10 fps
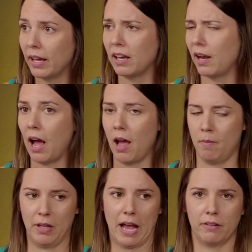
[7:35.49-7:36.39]
and i'm
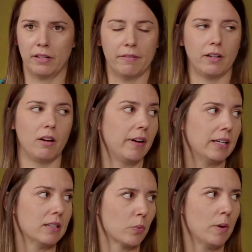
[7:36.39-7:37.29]
like i don't even know if i
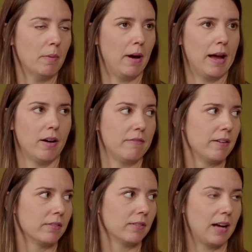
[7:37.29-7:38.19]
can swim a mile i've
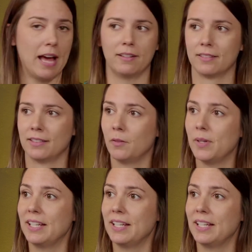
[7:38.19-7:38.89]
never yeah she did I,